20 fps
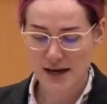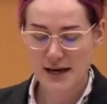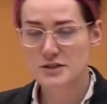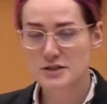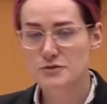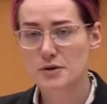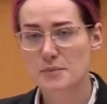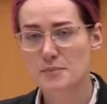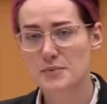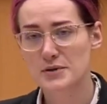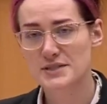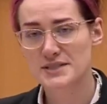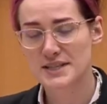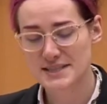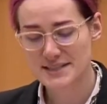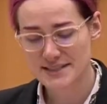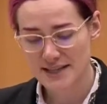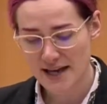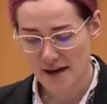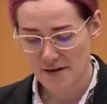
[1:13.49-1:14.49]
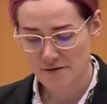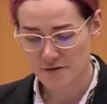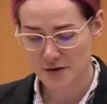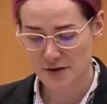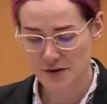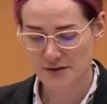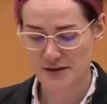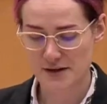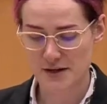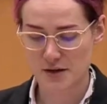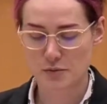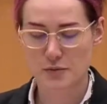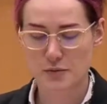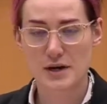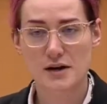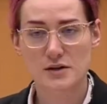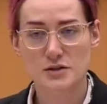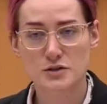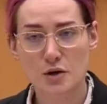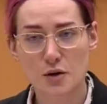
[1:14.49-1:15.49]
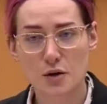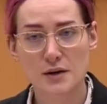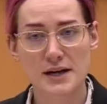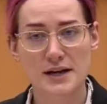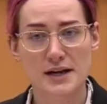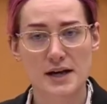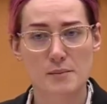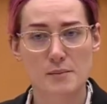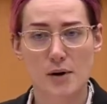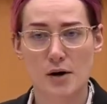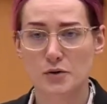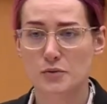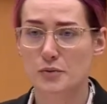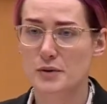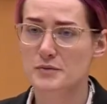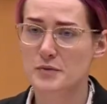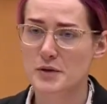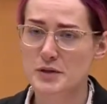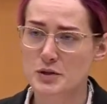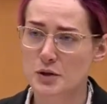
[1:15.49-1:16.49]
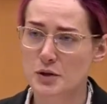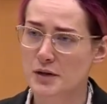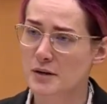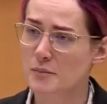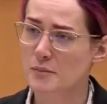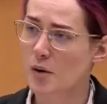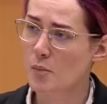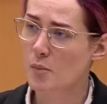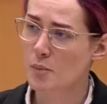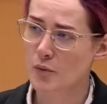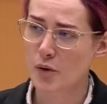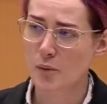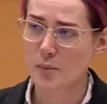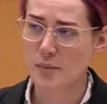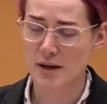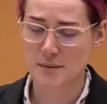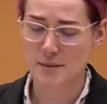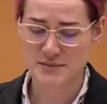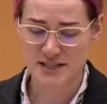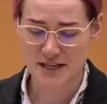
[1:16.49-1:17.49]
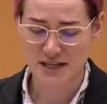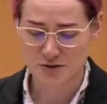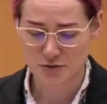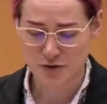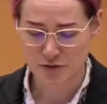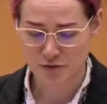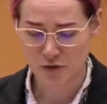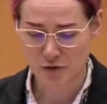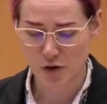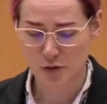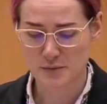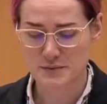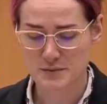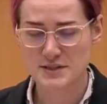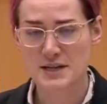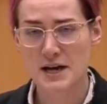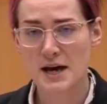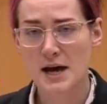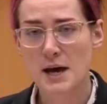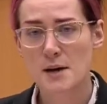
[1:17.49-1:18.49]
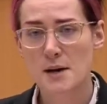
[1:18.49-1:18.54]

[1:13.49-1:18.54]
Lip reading: It represents everything we are talking about when we talk about problems and reforms,